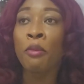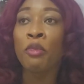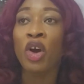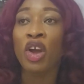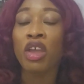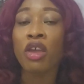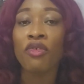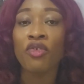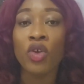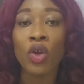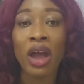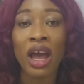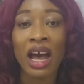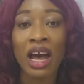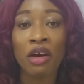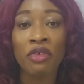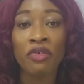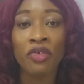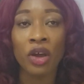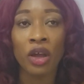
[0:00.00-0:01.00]
But if you
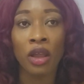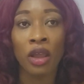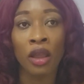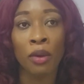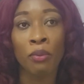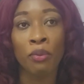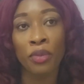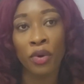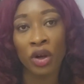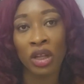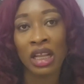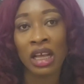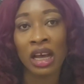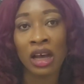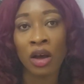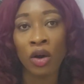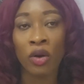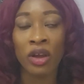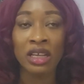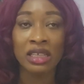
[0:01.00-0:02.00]
have a
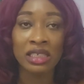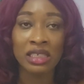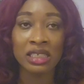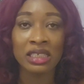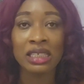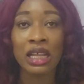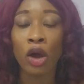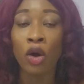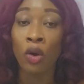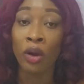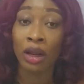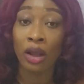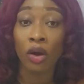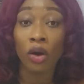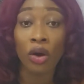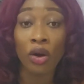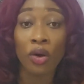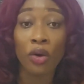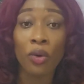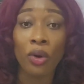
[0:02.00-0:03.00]
brother or a sister or
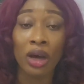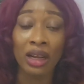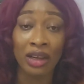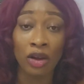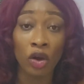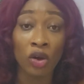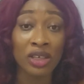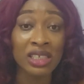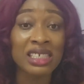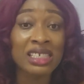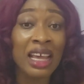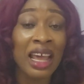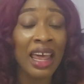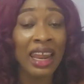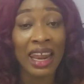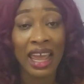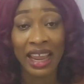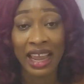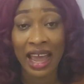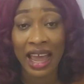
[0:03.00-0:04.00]
uncle and aunt,
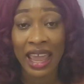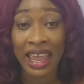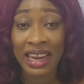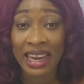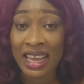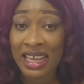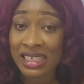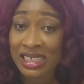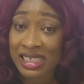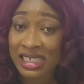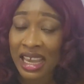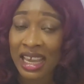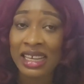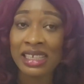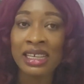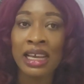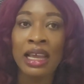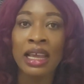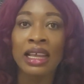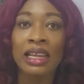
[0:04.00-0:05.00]
like I earlier
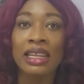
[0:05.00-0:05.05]
said,